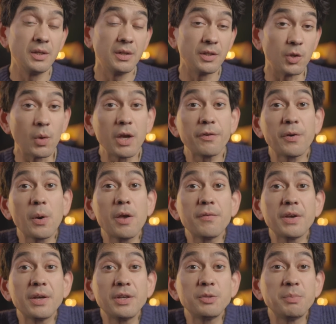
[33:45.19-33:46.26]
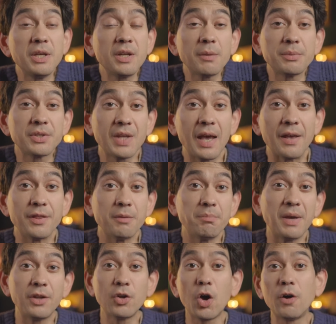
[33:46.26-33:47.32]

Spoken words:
The wife, however, has been upset that Ben